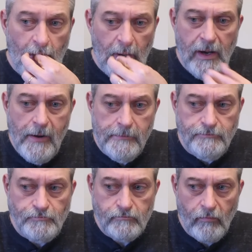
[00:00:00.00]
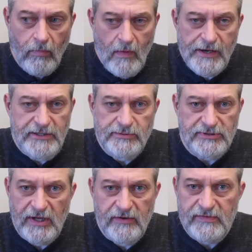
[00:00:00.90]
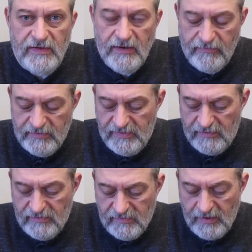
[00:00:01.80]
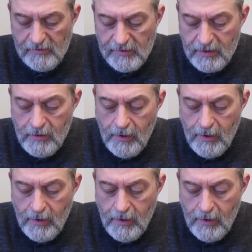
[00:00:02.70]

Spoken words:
And you wouldn't notice the difference necessarily.